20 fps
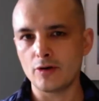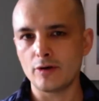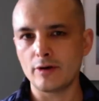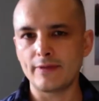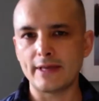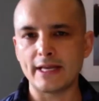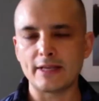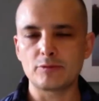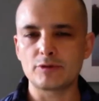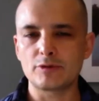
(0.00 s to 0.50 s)
And
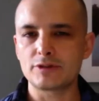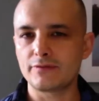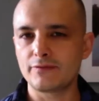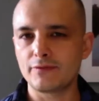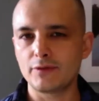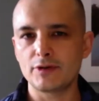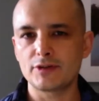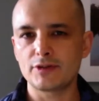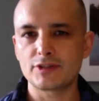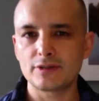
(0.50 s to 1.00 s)
that was the
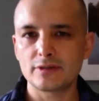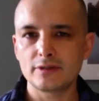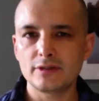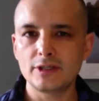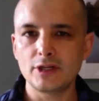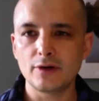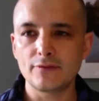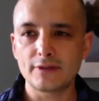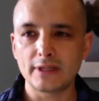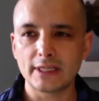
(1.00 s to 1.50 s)
first, you
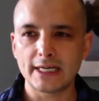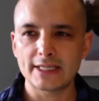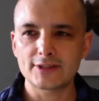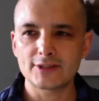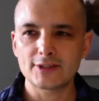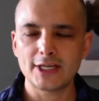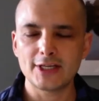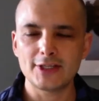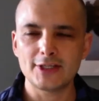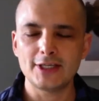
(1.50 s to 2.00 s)
know, the last
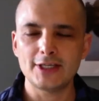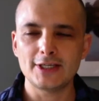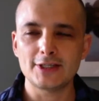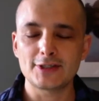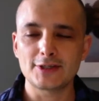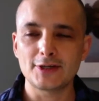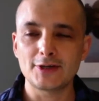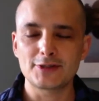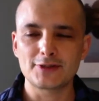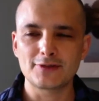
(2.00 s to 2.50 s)
ten years,
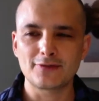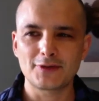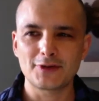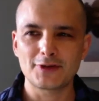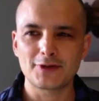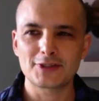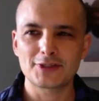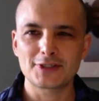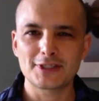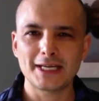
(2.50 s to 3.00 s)
those are the
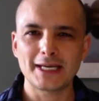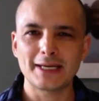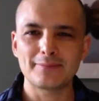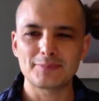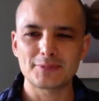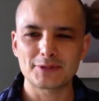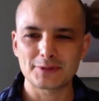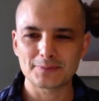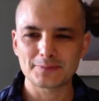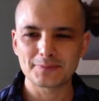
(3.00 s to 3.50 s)
first
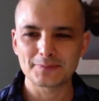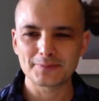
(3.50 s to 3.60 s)
steps.